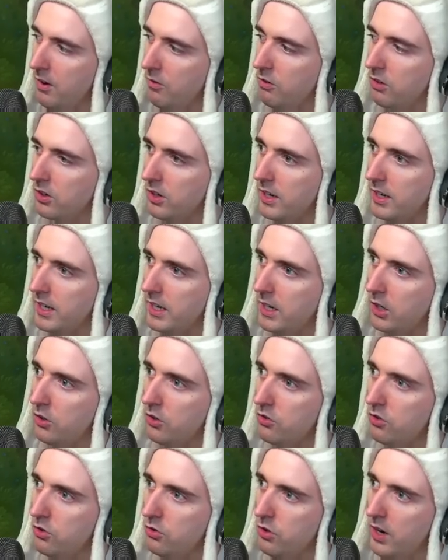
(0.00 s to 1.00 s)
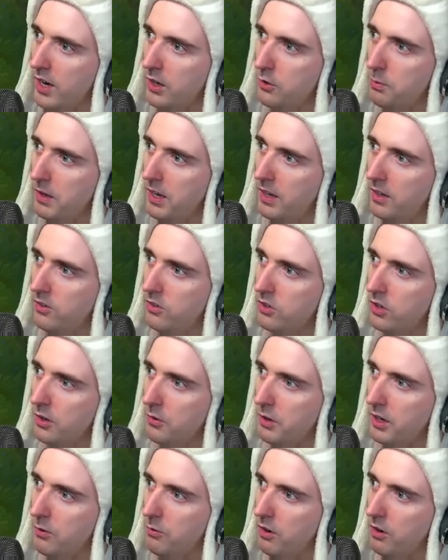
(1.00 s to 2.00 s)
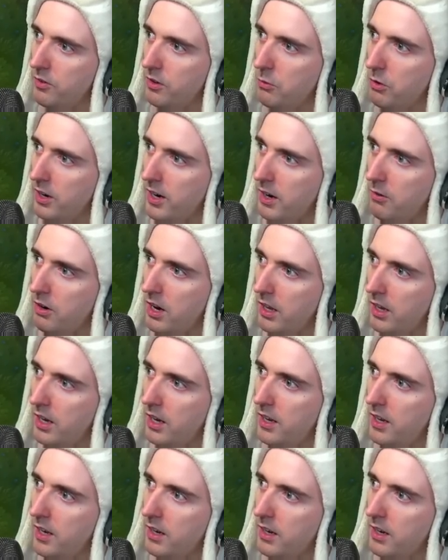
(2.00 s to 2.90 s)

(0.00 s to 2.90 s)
We're gonna get a Gunzu's Rageblade so that we can 1v1 Irelia,